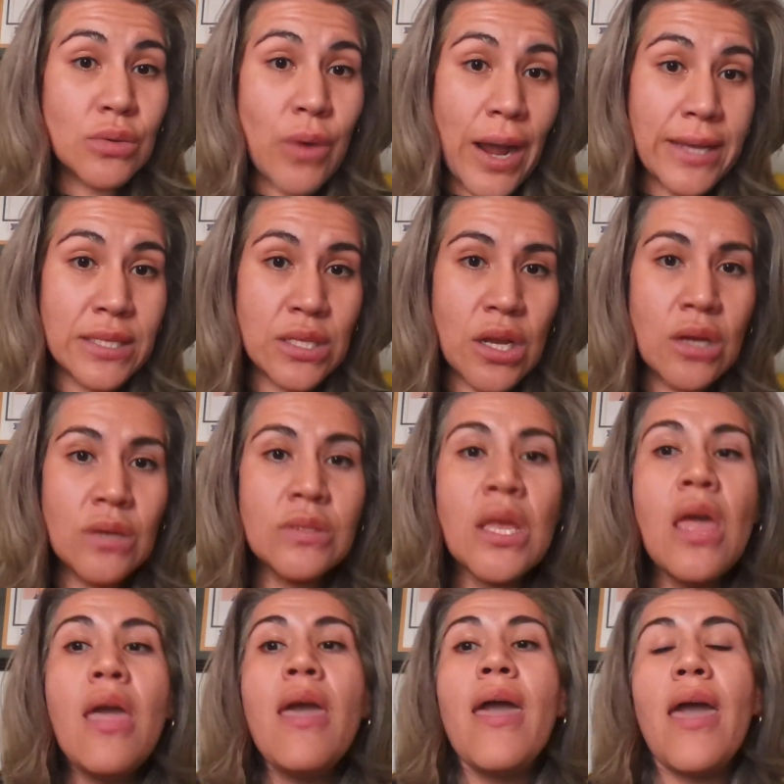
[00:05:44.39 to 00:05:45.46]
Wise goes.
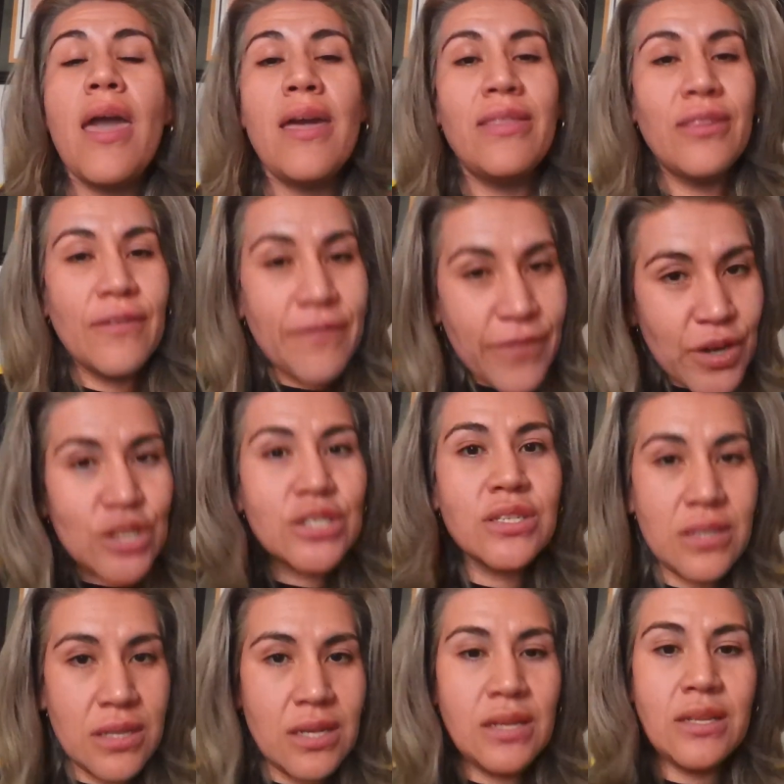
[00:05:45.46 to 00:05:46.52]
And the first
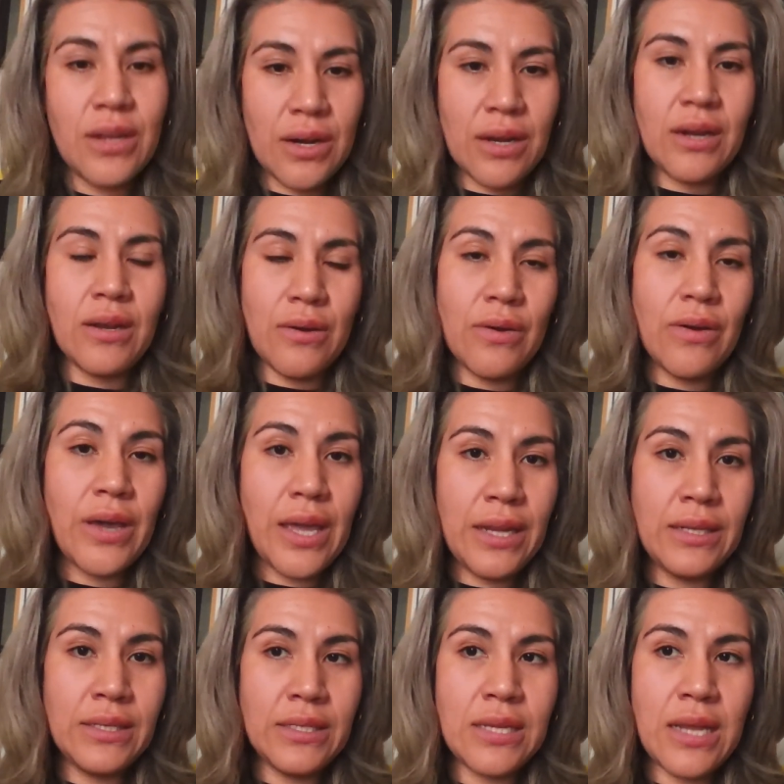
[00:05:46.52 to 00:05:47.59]
thing they're going to go ahead
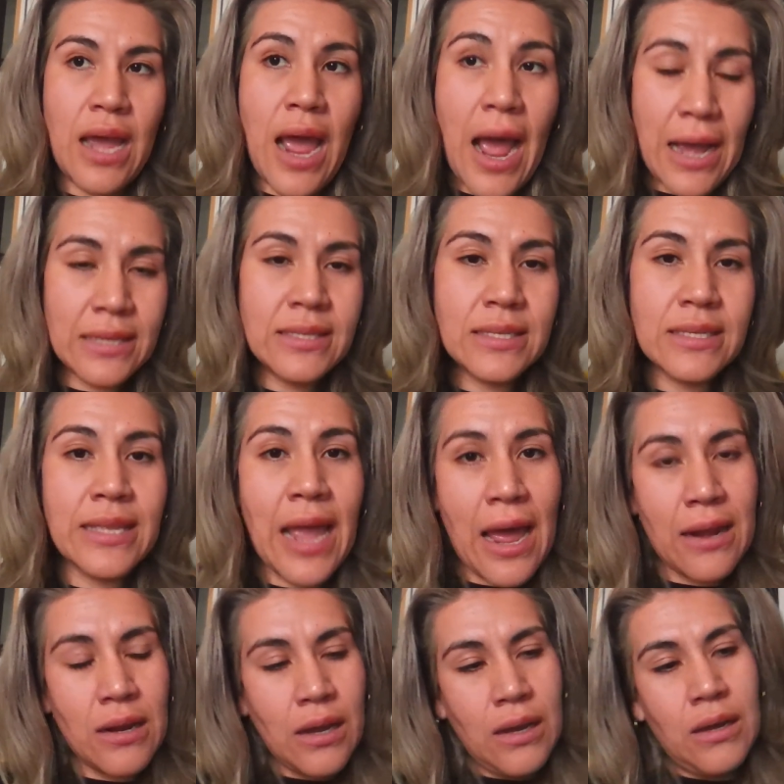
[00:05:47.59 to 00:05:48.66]
and ask
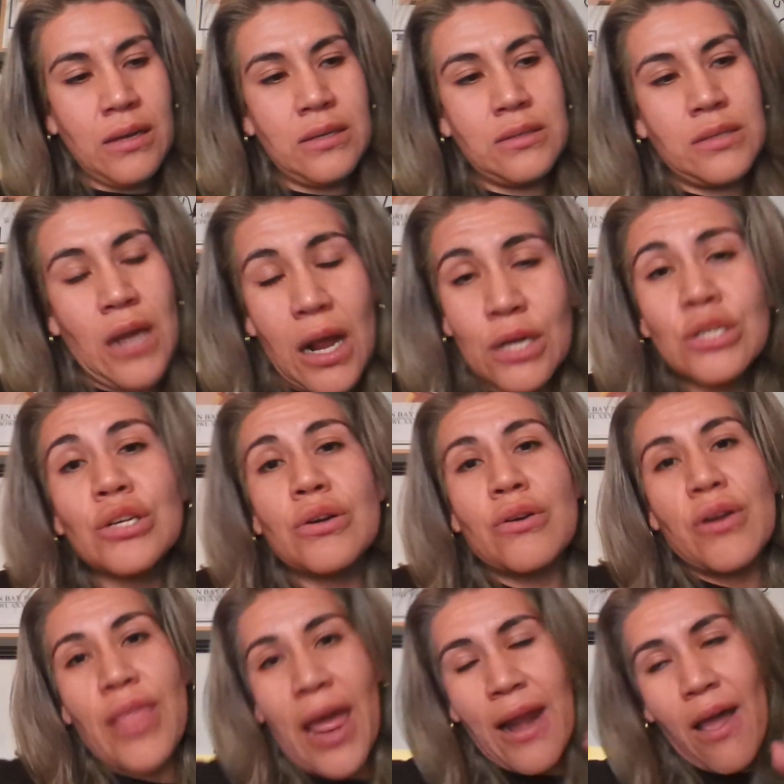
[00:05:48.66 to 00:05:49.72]
that doctor or
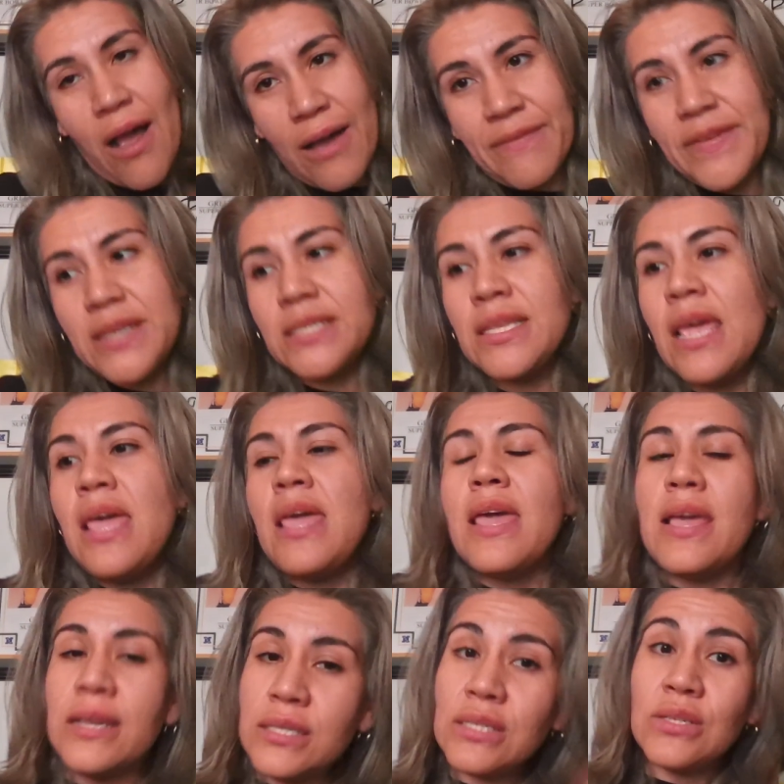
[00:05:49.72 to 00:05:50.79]
that office
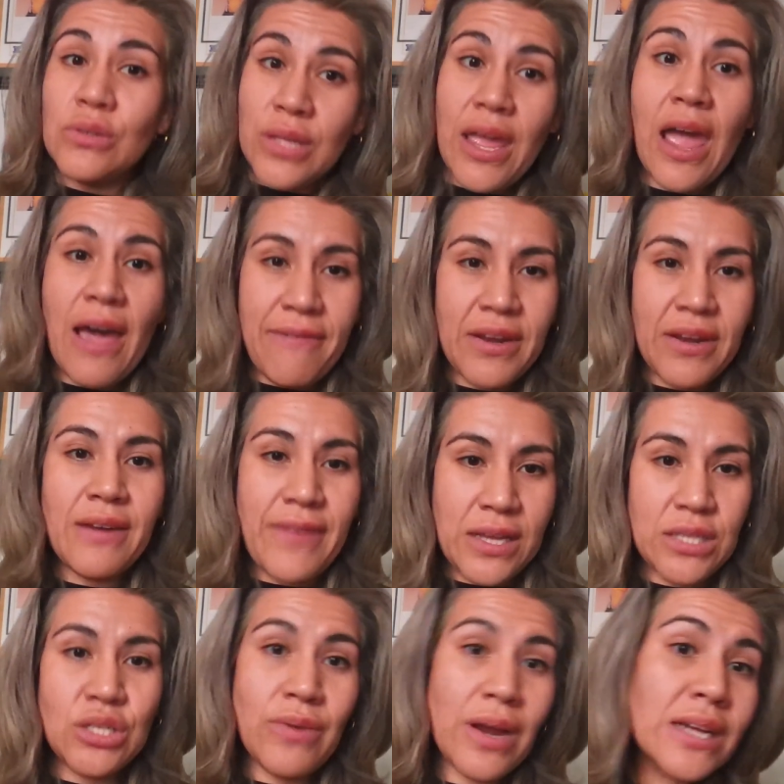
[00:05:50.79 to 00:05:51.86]
is, do they have an
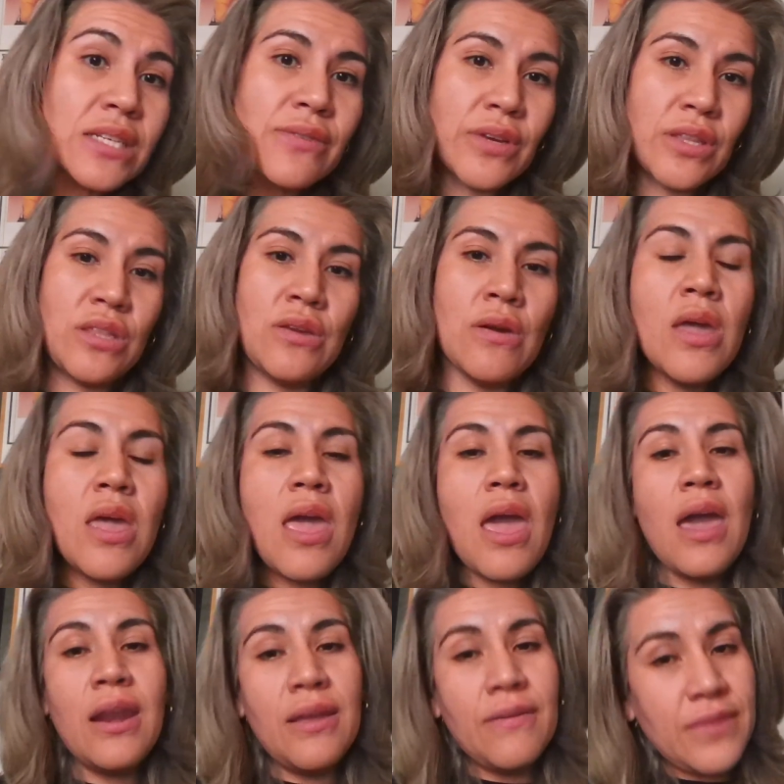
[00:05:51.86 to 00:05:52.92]
advanced directive with you?
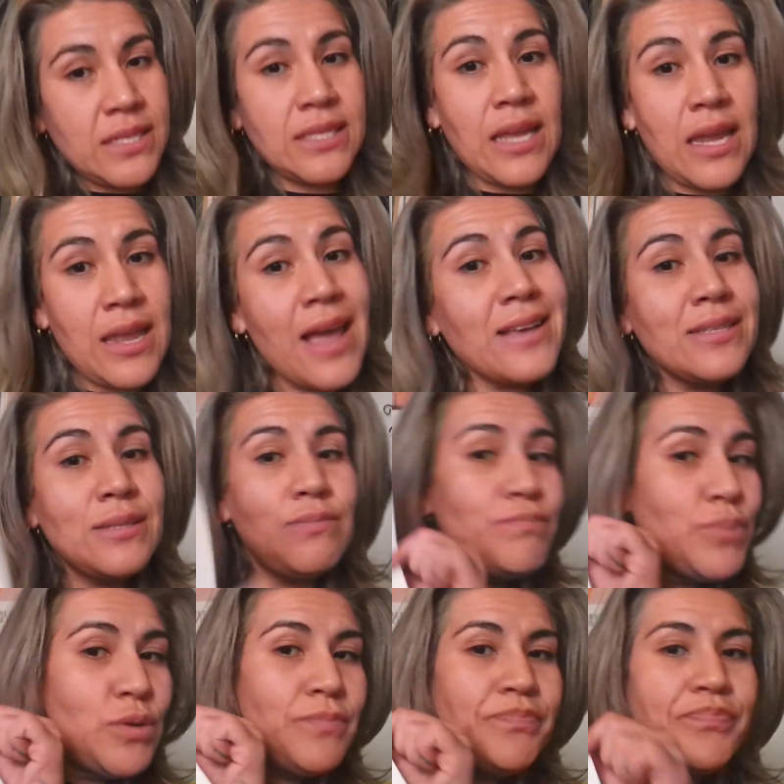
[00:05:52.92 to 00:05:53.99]
And if they say yes,
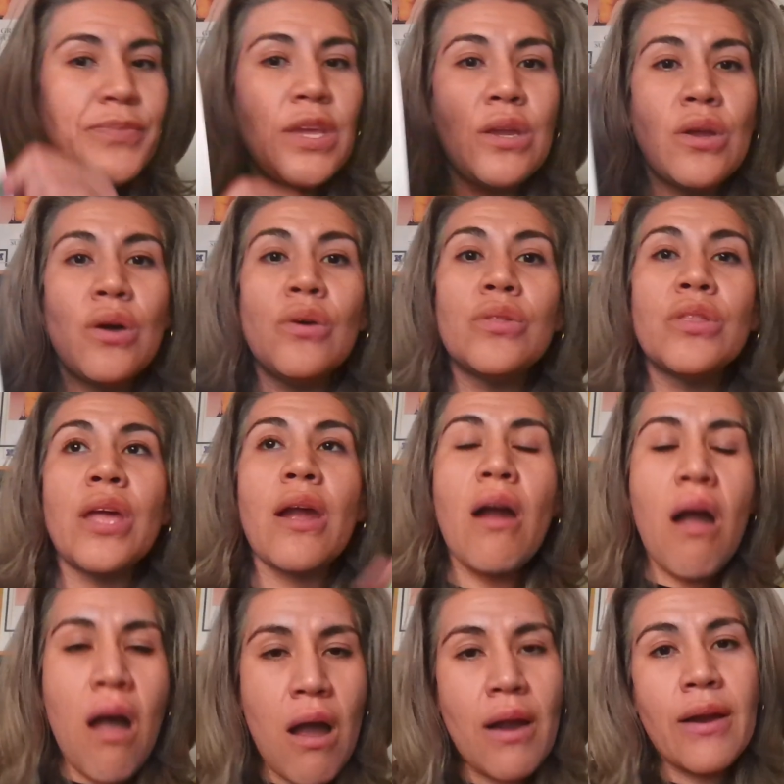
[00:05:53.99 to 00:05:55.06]
boom, they
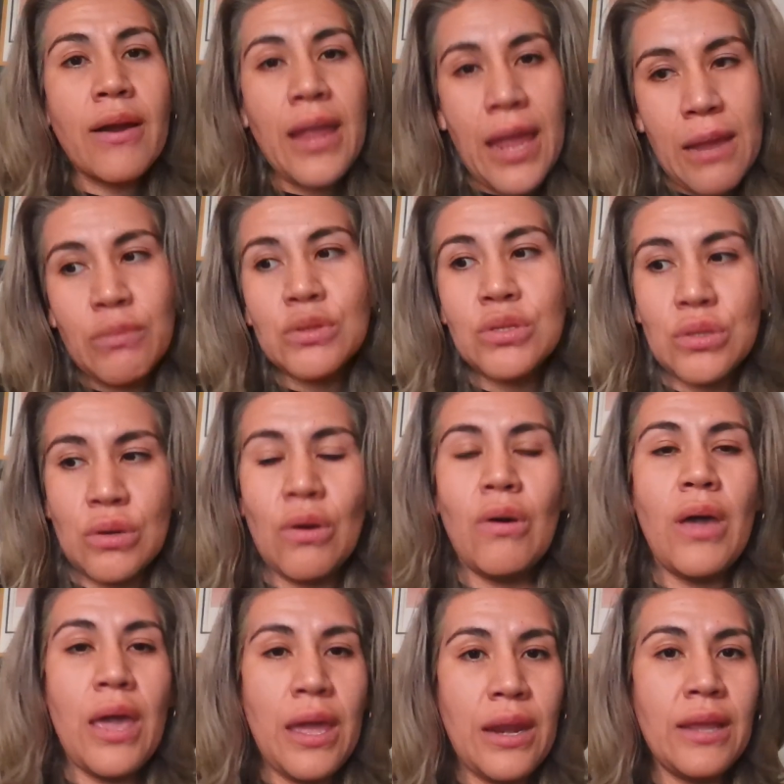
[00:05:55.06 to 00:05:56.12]
are able to go
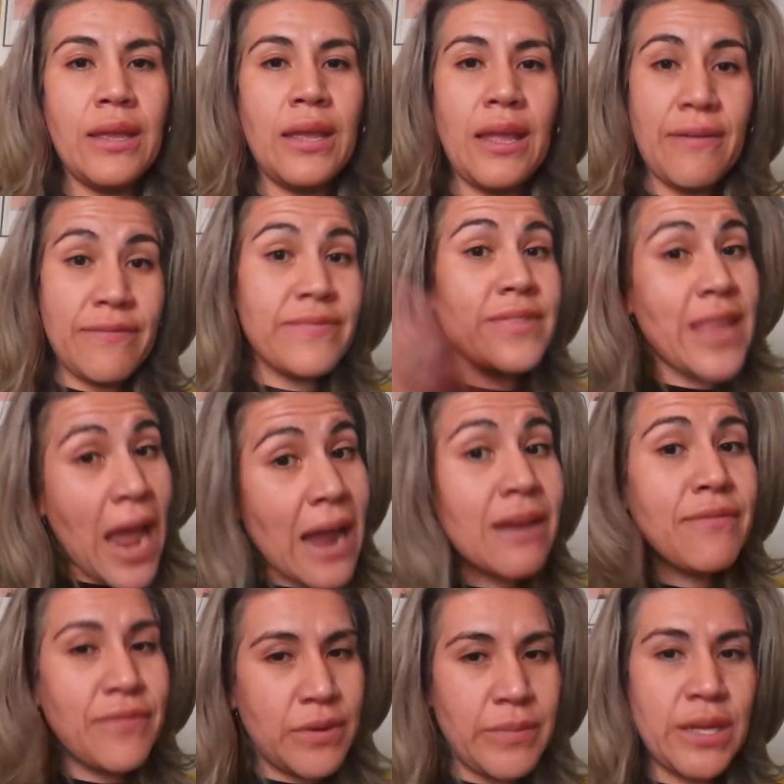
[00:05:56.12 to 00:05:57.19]
ahead and give that
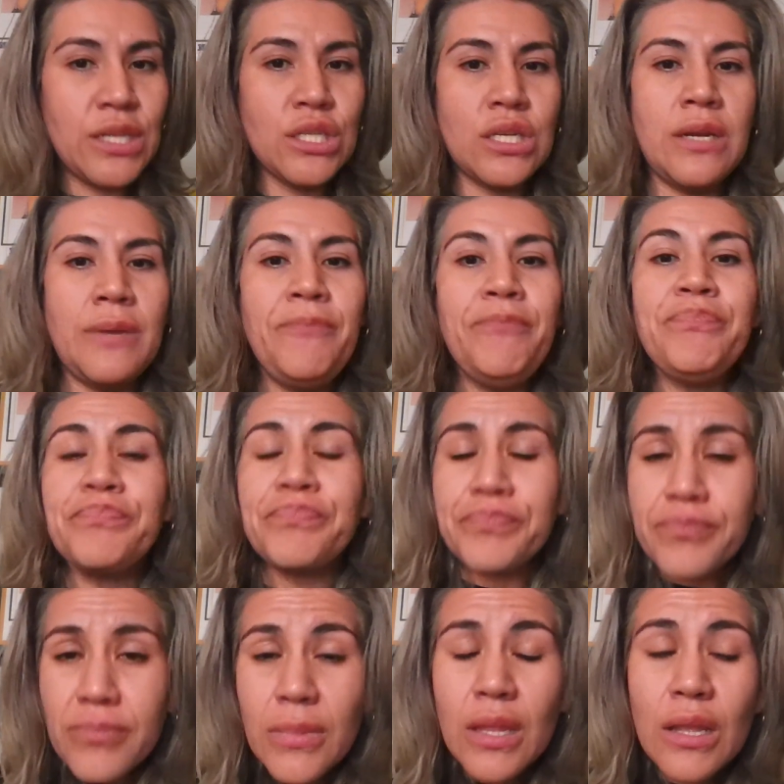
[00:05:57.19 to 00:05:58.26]
information
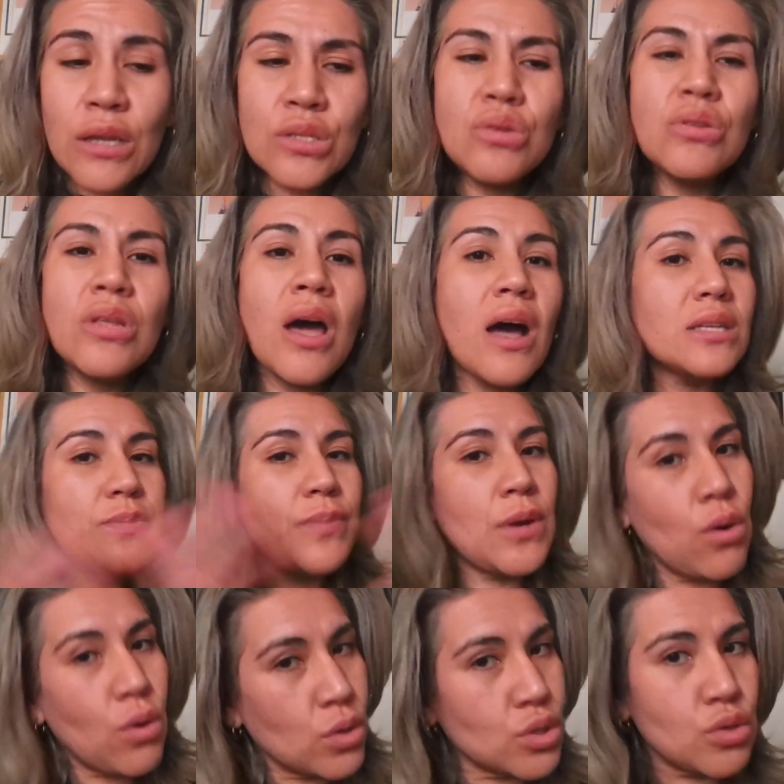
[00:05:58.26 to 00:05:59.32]
to the
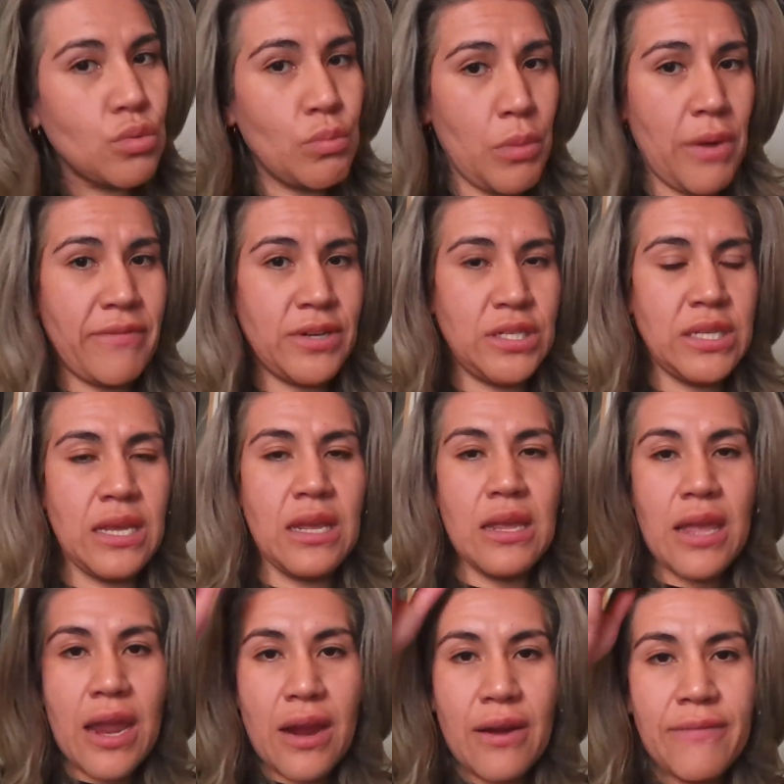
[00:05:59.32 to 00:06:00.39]
hospital or to whomever's taking
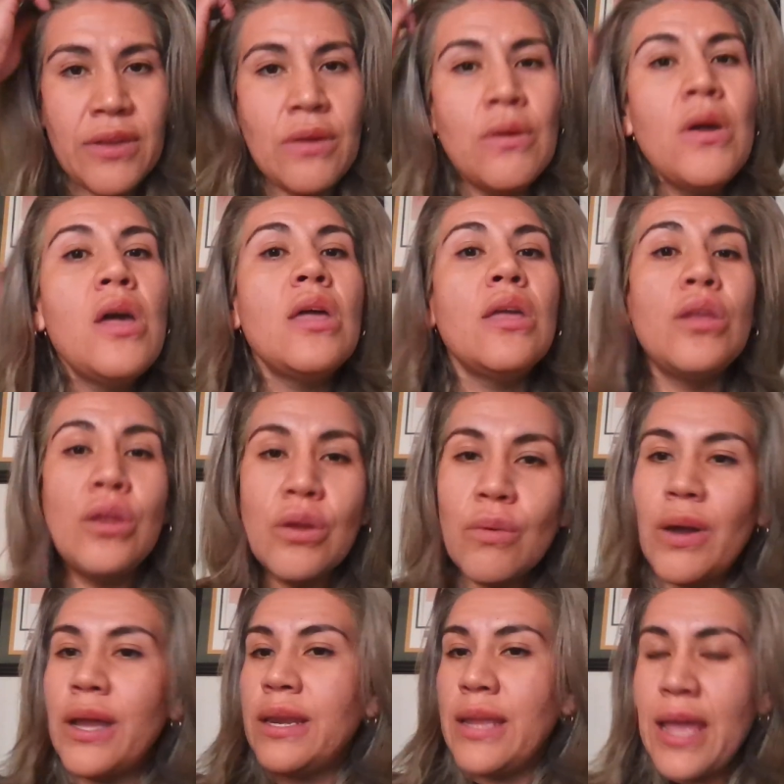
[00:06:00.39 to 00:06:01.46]
care of you. You know what?